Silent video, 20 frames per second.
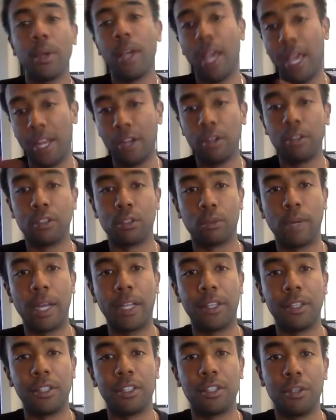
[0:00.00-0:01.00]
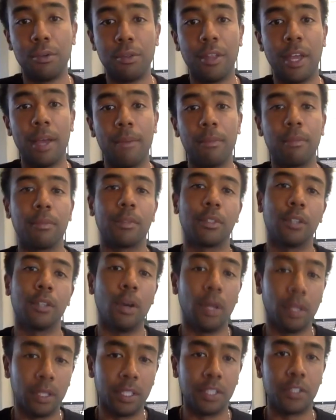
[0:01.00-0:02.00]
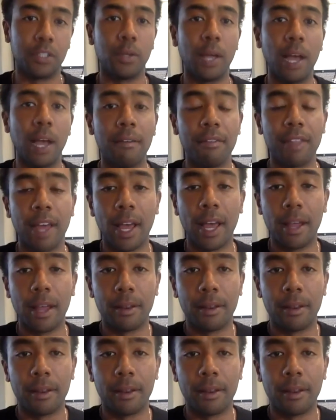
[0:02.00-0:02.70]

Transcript: and it'll direct you to them. So at least you have that.